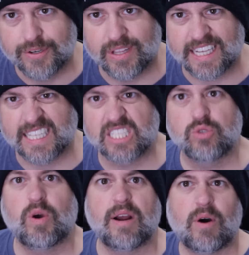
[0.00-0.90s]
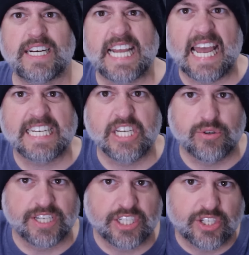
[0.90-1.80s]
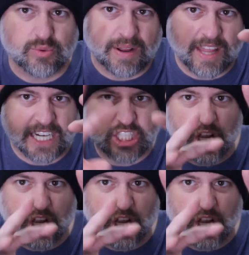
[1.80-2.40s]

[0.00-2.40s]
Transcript: You're like, this is what I want tattooed, and you just went like,